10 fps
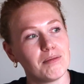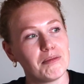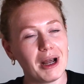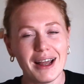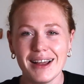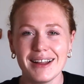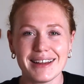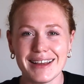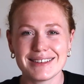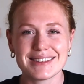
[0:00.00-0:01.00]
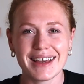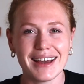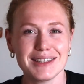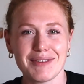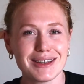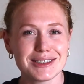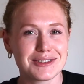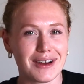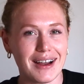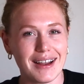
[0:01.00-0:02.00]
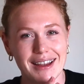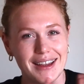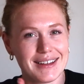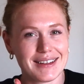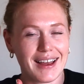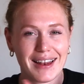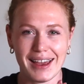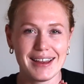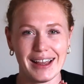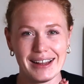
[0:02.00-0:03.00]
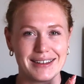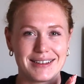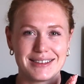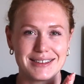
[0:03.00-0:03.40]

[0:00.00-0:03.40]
But it's kind of extra and I like it.